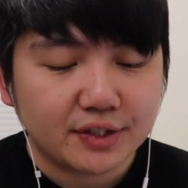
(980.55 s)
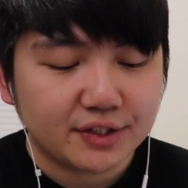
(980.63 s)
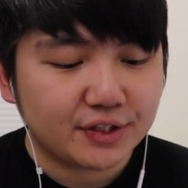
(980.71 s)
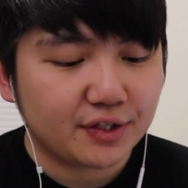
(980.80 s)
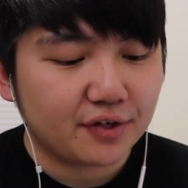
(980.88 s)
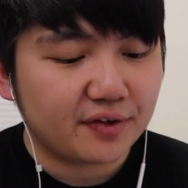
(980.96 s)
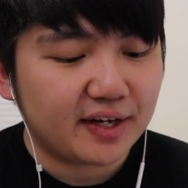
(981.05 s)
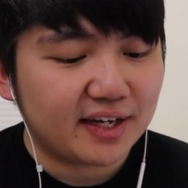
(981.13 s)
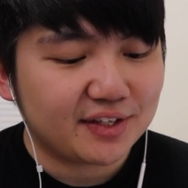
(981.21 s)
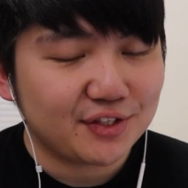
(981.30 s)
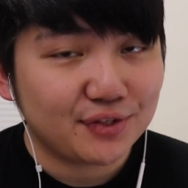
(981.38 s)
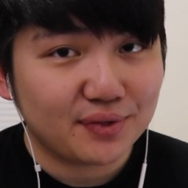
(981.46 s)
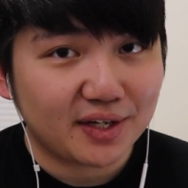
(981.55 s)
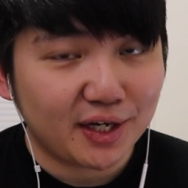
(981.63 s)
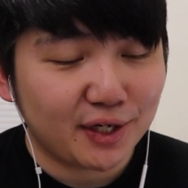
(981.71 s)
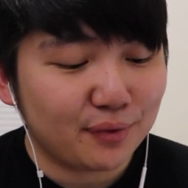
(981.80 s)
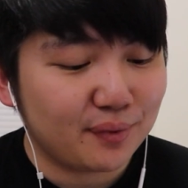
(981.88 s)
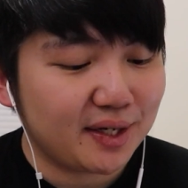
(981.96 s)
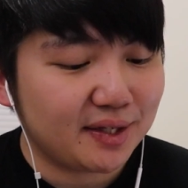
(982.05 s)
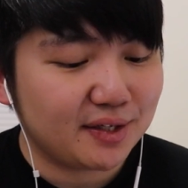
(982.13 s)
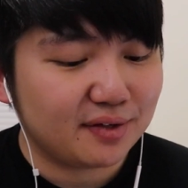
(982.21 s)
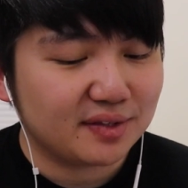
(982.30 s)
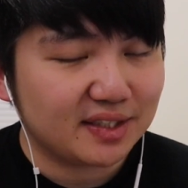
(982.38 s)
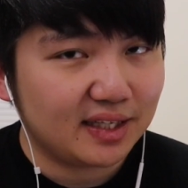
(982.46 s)
Sorry, I had to do a cutaway.
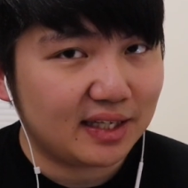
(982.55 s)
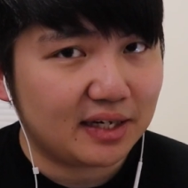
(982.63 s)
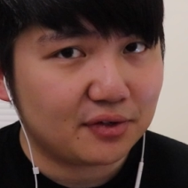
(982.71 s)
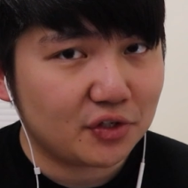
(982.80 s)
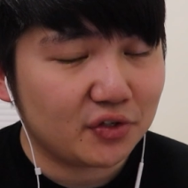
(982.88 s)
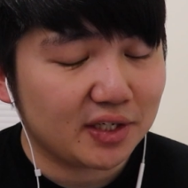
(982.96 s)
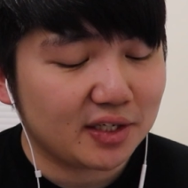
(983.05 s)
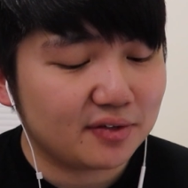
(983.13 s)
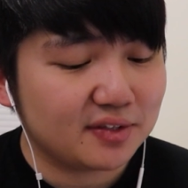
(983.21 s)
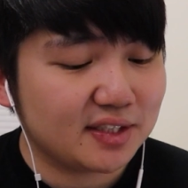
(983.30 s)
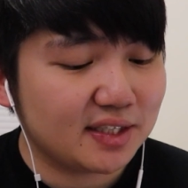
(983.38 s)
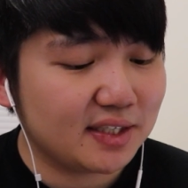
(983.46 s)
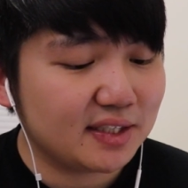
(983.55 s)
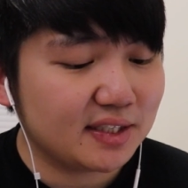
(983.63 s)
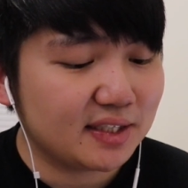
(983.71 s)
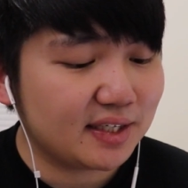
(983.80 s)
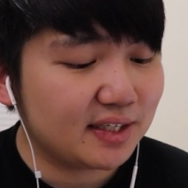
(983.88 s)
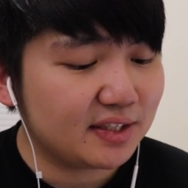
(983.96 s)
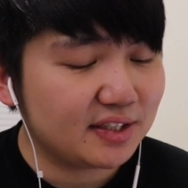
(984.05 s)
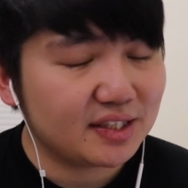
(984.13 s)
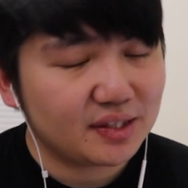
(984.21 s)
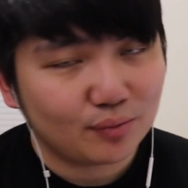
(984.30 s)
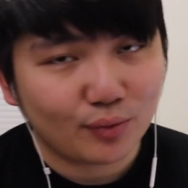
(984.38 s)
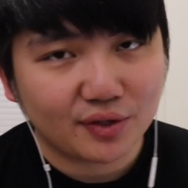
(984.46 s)
There was a loud truck outside and I
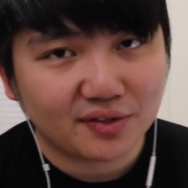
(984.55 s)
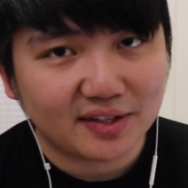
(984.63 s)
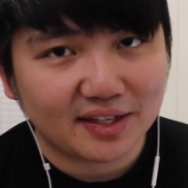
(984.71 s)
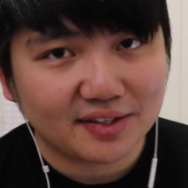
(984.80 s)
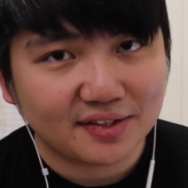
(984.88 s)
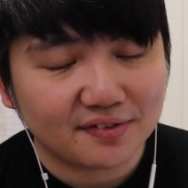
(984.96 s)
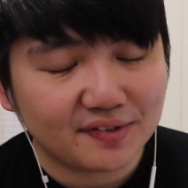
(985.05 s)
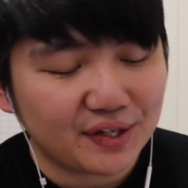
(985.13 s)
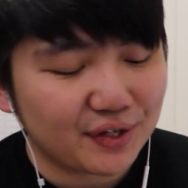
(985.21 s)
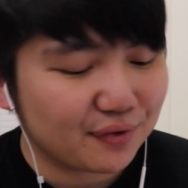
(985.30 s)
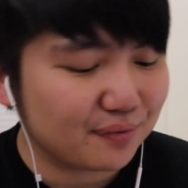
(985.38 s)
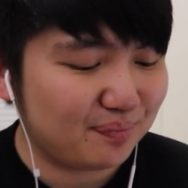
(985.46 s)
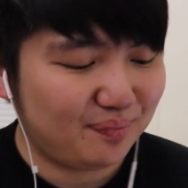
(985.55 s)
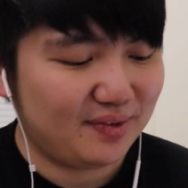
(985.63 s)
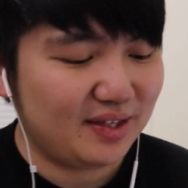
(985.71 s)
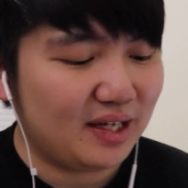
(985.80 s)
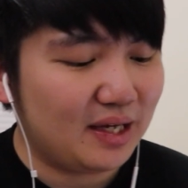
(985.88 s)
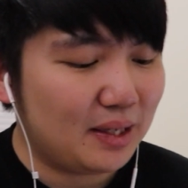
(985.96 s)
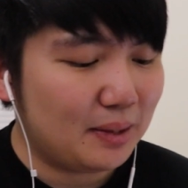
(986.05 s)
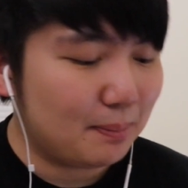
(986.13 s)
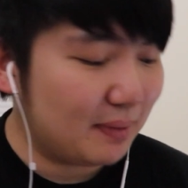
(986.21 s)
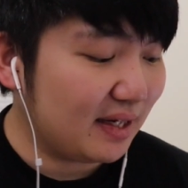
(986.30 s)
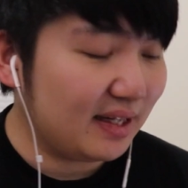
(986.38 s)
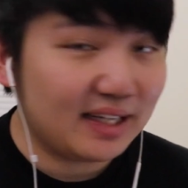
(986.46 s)
didn't want that in the video.
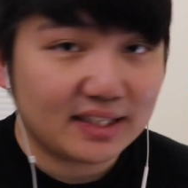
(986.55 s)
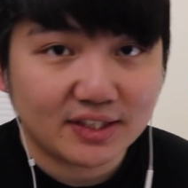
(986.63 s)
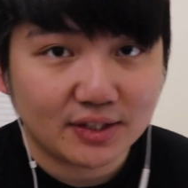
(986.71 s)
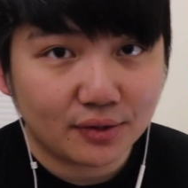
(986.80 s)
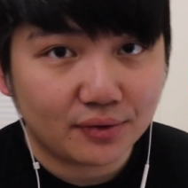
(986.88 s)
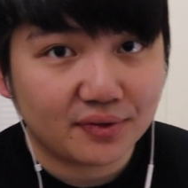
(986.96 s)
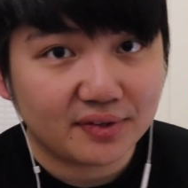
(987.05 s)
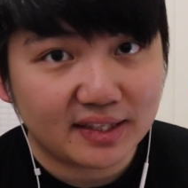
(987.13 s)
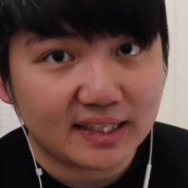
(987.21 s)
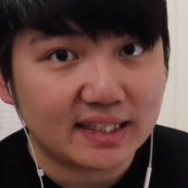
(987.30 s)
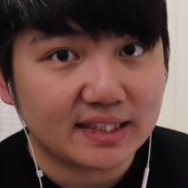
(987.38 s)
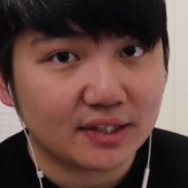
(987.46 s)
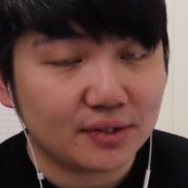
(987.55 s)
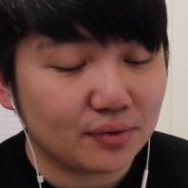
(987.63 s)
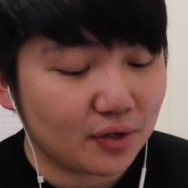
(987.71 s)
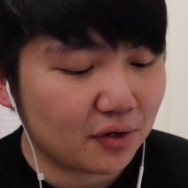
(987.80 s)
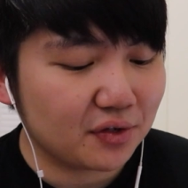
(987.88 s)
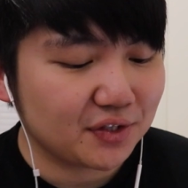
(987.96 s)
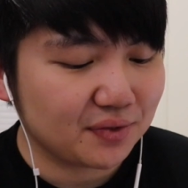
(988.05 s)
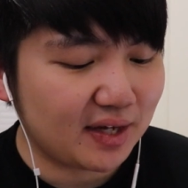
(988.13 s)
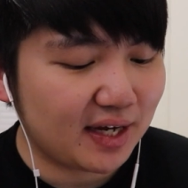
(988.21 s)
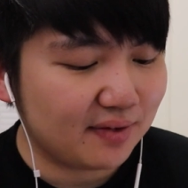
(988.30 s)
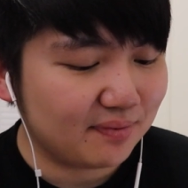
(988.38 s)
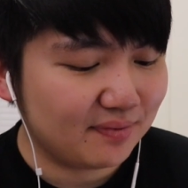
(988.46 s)
But let's learn these new cards,
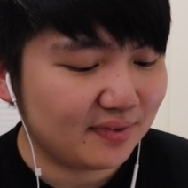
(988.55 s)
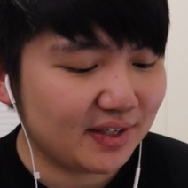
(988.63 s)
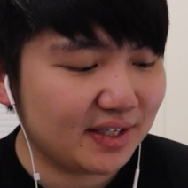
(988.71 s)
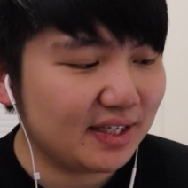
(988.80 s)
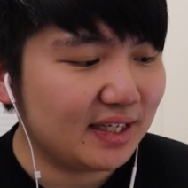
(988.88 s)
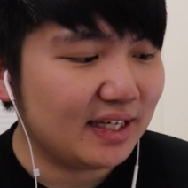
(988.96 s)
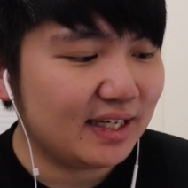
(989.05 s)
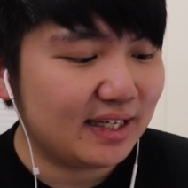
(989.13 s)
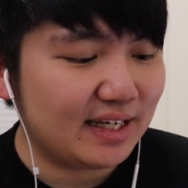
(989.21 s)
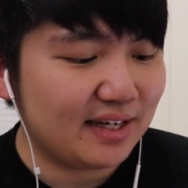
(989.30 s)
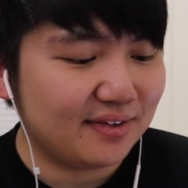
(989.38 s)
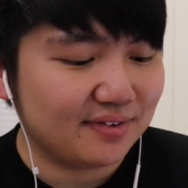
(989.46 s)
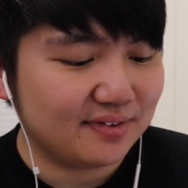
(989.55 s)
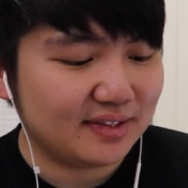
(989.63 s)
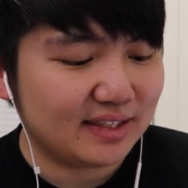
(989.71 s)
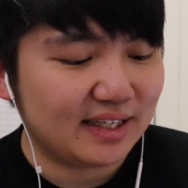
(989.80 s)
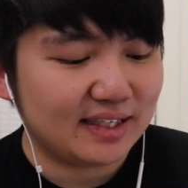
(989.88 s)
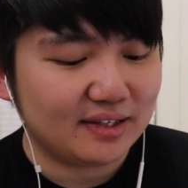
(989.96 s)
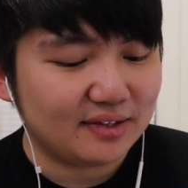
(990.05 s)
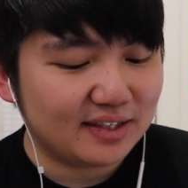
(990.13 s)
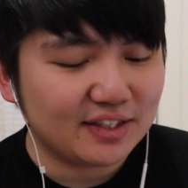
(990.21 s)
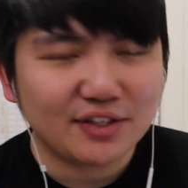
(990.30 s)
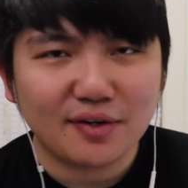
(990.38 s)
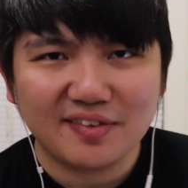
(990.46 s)
okay? Now,
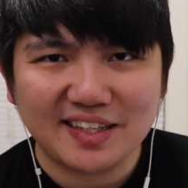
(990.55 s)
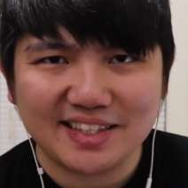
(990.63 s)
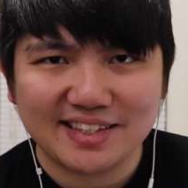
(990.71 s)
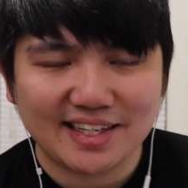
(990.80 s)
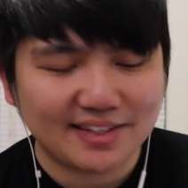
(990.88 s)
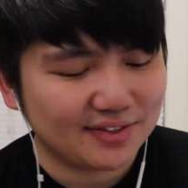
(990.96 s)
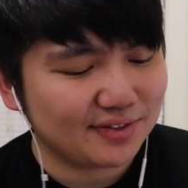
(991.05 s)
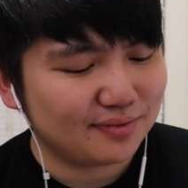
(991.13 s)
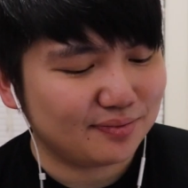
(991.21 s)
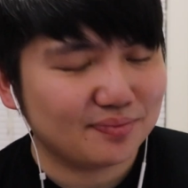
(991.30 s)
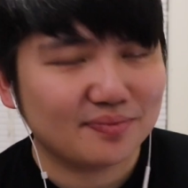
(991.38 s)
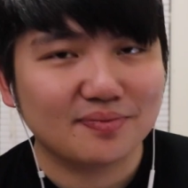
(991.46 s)
let's start with the assassin.